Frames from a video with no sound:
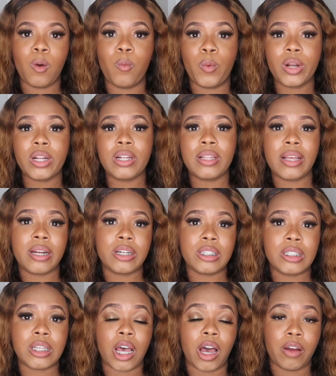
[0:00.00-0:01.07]
One of the
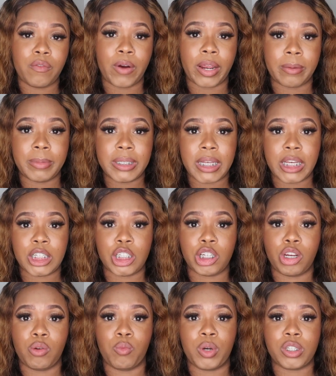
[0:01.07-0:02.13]
letters of
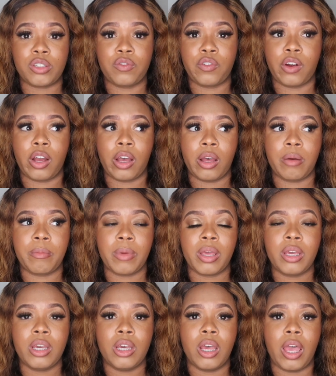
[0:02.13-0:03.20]
recommendation was from
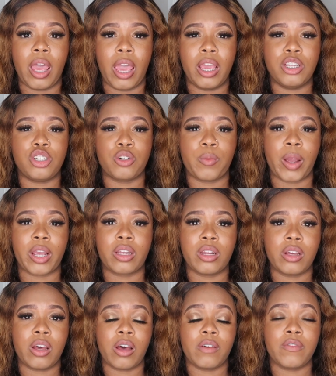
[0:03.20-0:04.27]
a
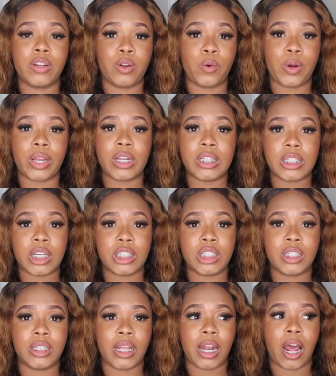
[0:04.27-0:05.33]
director of an
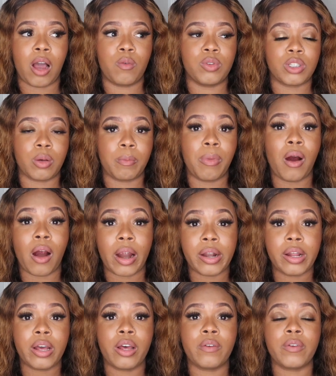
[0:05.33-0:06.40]
organization that I was a part
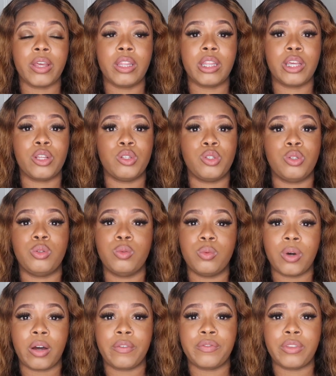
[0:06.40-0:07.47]
of, and then
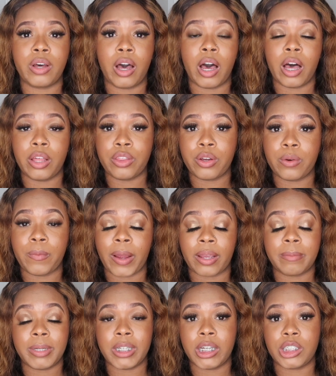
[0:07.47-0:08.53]
2 of the other
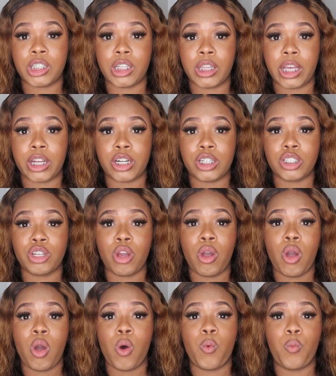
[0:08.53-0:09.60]
recommendation letters
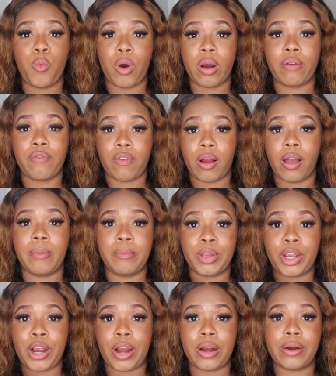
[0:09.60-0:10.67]
were from
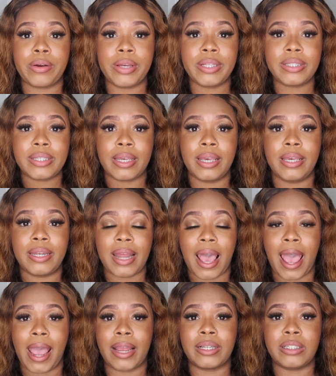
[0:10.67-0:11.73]
current and
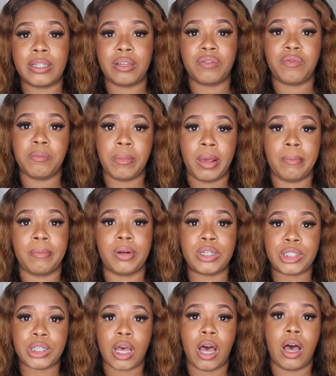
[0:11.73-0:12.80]
active
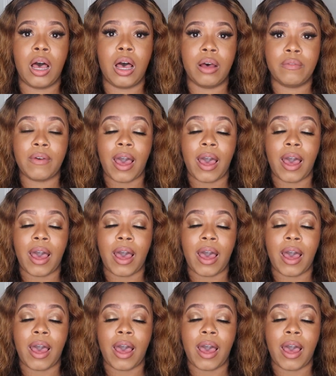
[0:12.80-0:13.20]
members of